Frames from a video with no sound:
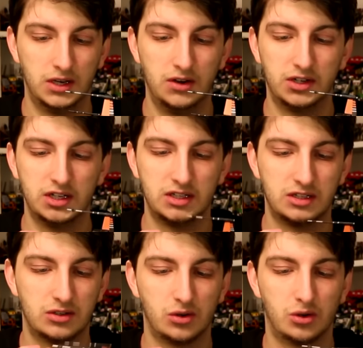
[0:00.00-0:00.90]
near a Disney
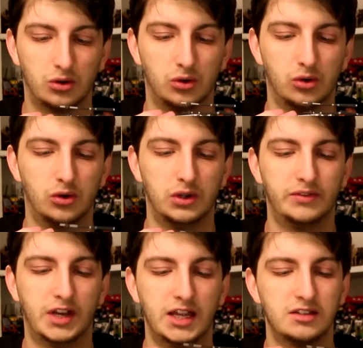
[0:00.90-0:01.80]
store or
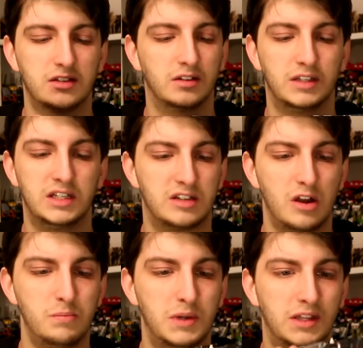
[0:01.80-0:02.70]
even hesitant on these,
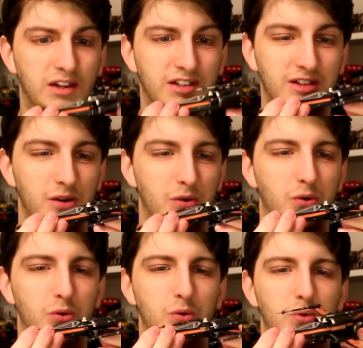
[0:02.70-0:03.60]
don't be. They're so
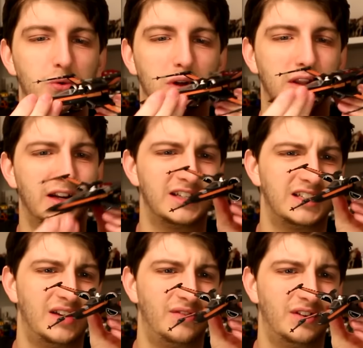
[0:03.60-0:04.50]
cool. And they're like
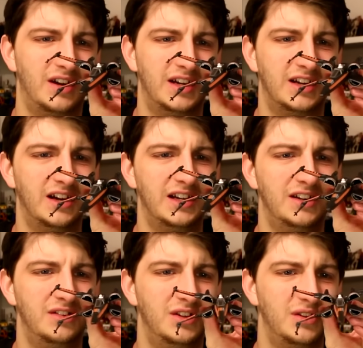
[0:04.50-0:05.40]
$7.99
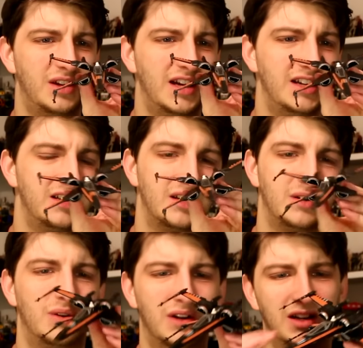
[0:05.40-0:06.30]
here in the UK,
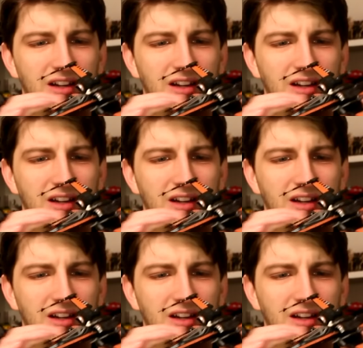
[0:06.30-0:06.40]
so